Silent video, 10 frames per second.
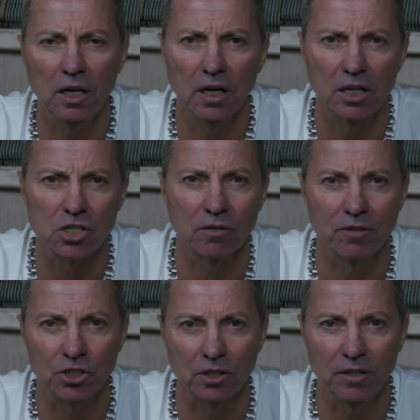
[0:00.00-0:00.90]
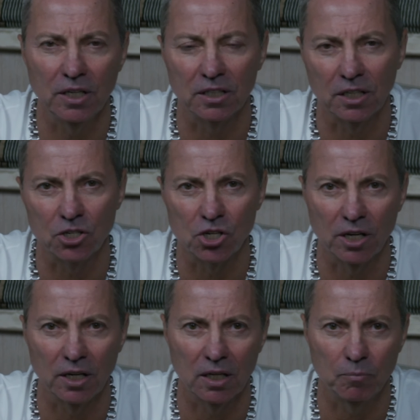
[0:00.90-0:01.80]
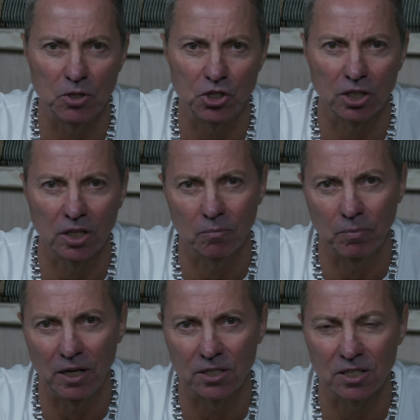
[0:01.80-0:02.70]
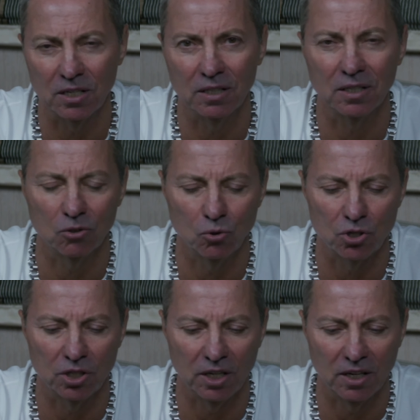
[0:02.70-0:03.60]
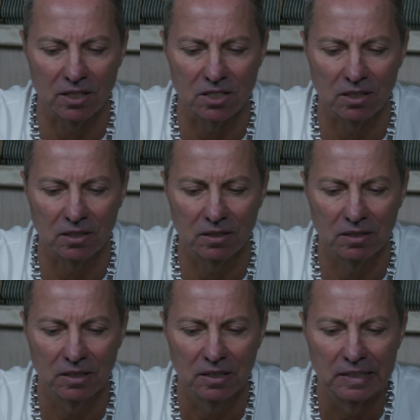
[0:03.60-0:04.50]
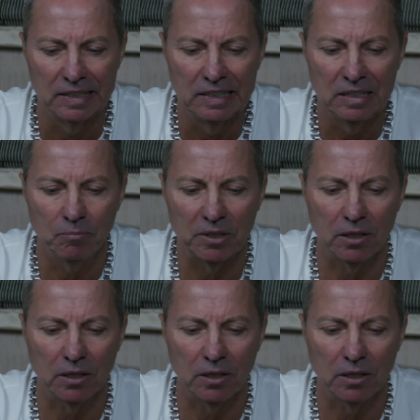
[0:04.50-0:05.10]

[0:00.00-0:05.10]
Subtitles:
It is unique to each person, just like a fingerprint, it's also proven.